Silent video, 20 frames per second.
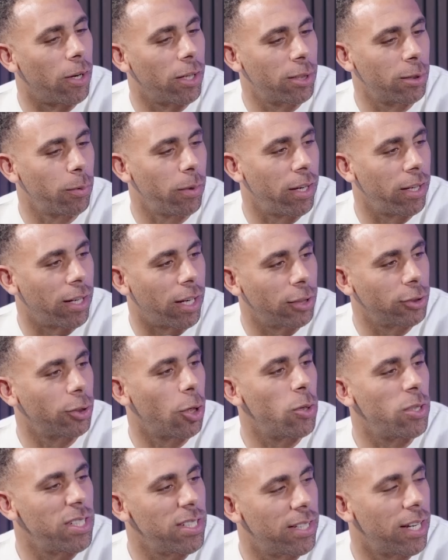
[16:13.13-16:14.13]
I swear that
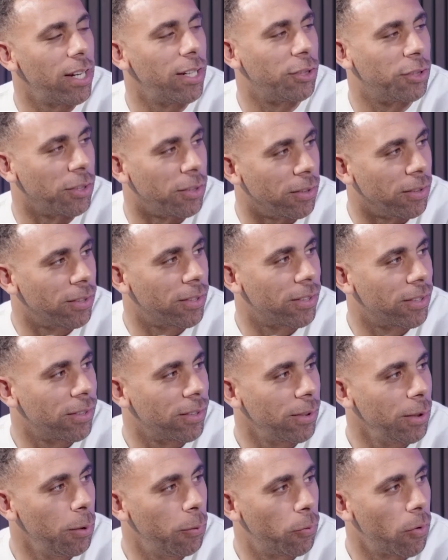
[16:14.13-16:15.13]
shows intelligence.
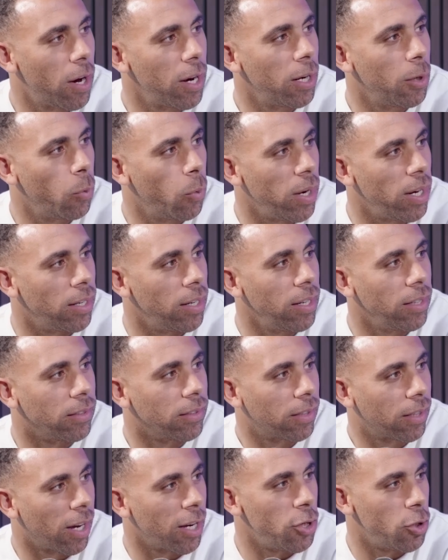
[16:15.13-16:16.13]
You find the weak link,
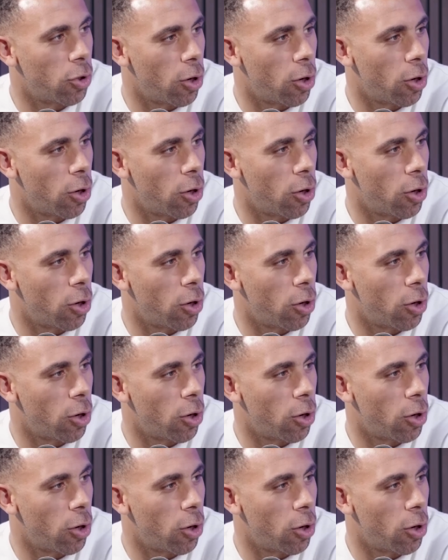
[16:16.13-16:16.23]
Yeah. and you